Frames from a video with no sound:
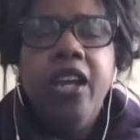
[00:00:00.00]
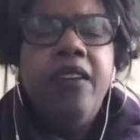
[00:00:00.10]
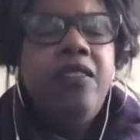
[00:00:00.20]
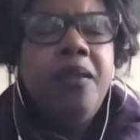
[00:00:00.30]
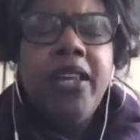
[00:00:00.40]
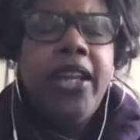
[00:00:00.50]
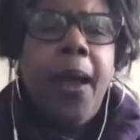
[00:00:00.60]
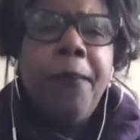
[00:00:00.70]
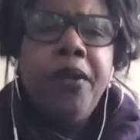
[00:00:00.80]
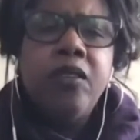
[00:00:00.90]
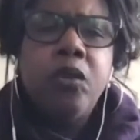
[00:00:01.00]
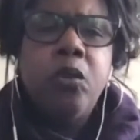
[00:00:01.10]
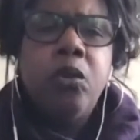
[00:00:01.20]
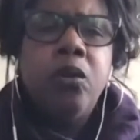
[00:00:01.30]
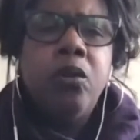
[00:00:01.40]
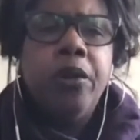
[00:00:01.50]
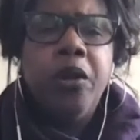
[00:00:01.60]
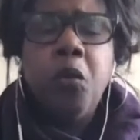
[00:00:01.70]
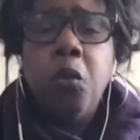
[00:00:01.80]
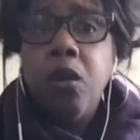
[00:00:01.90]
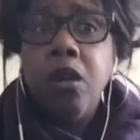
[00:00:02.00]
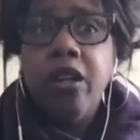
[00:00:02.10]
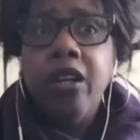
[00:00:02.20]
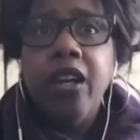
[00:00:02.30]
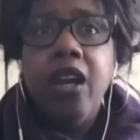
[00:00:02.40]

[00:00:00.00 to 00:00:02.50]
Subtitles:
if something had happened at school or at work,